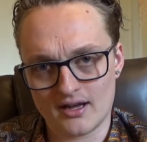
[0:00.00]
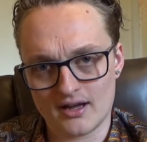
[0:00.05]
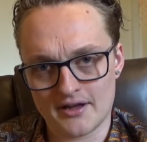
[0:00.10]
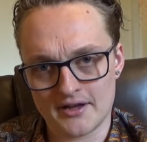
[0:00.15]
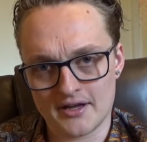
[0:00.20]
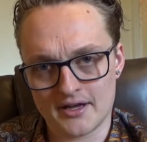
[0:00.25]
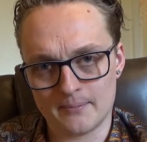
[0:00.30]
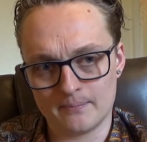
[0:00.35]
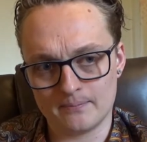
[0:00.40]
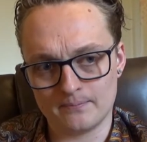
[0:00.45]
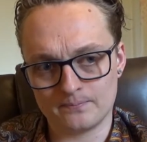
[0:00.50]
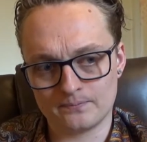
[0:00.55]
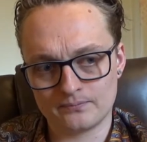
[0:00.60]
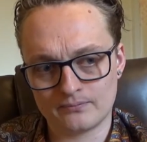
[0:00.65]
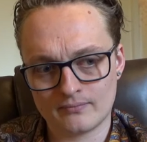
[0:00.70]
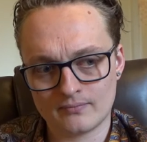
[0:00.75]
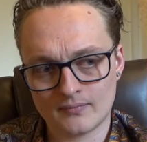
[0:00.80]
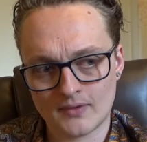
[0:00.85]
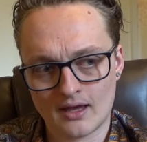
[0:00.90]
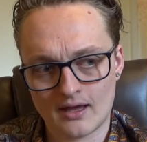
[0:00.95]

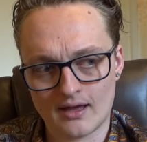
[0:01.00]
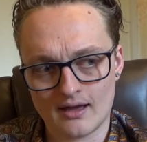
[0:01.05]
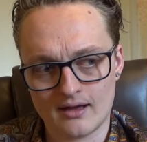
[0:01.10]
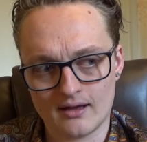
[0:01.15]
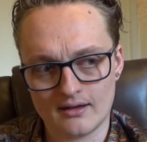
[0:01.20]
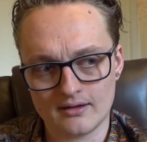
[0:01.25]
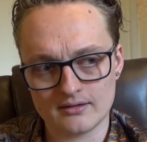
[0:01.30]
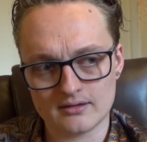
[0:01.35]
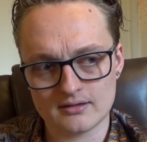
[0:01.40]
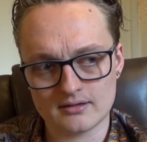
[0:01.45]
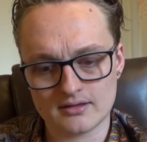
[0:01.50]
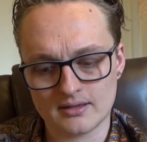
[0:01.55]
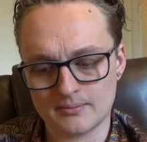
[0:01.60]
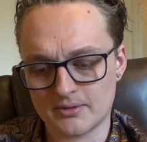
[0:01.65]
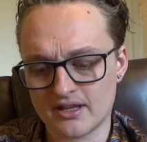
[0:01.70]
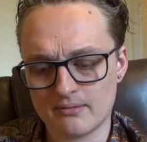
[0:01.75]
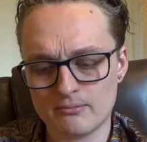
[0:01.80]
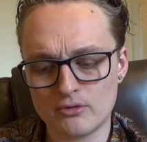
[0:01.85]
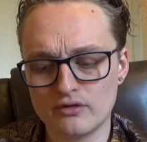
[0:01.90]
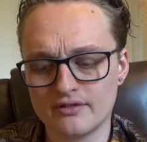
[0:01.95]
But
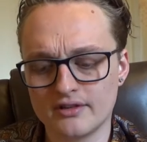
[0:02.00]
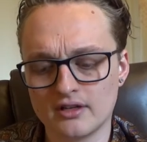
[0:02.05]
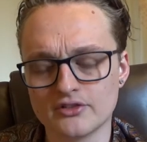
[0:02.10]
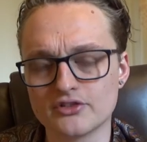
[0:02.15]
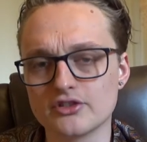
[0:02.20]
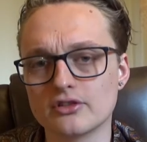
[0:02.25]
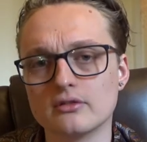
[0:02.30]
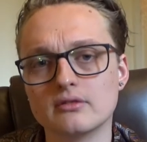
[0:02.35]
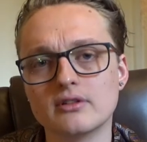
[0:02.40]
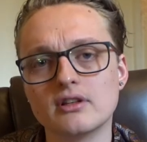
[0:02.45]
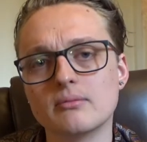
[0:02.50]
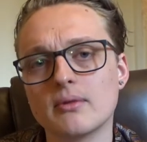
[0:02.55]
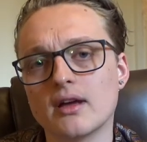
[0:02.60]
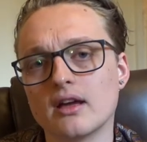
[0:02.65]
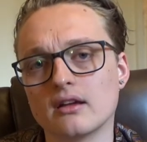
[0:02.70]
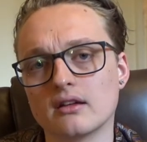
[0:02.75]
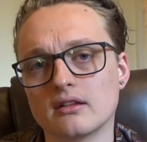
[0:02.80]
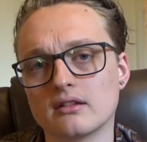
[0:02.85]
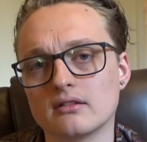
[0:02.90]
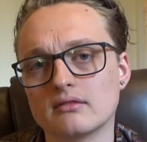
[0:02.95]
then moving on to the
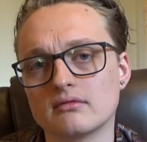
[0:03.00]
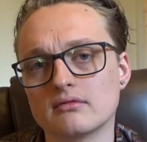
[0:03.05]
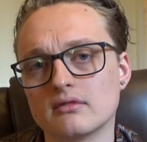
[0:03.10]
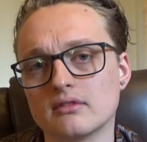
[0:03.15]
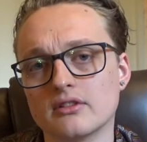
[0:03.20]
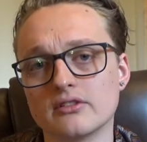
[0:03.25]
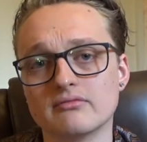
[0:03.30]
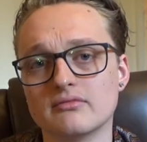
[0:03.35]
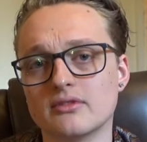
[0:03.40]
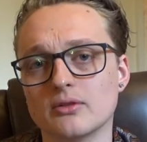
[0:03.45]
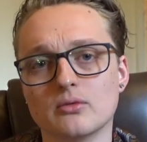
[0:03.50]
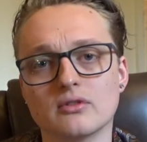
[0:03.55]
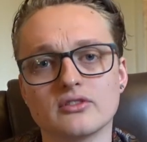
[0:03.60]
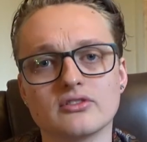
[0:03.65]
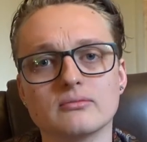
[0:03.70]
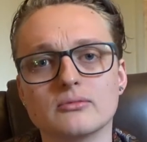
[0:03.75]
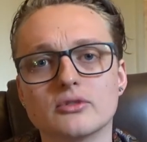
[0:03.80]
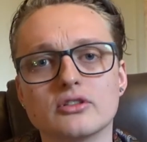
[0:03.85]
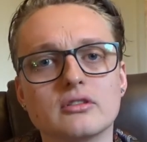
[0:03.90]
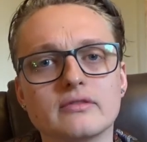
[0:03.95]
remake, there
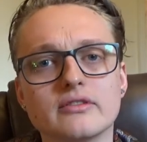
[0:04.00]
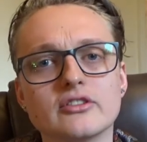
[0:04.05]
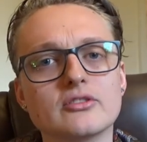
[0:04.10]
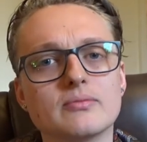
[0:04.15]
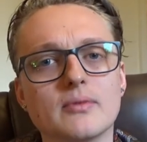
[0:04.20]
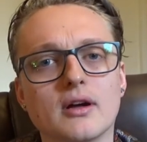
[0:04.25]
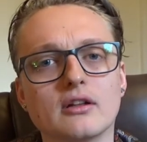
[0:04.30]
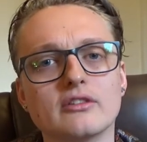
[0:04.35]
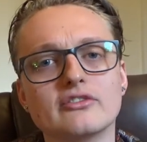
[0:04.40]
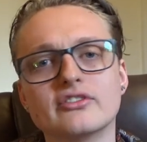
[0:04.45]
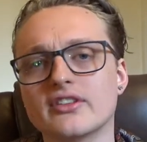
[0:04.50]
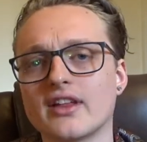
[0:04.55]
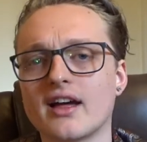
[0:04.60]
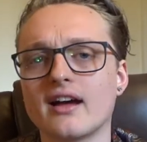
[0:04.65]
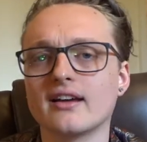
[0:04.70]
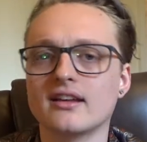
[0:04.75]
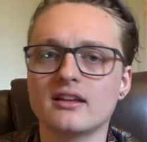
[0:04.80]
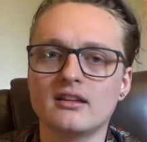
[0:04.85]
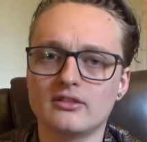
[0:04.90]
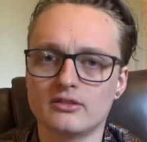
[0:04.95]
wasn't much of a smell for
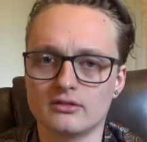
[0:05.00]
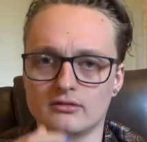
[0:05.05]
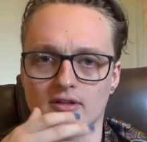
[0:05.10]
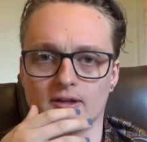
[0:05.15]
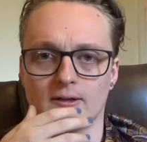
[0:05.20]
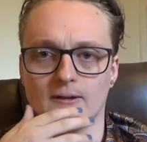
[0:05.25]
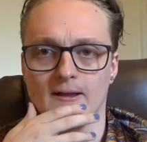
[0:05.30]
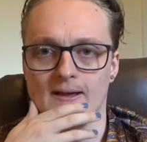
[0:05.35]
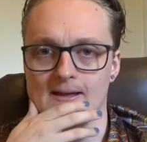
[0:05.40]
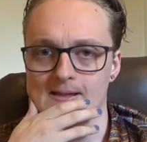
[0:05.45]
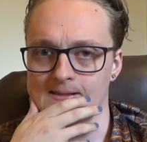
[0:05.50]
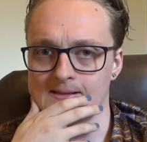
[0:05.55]
that either, really.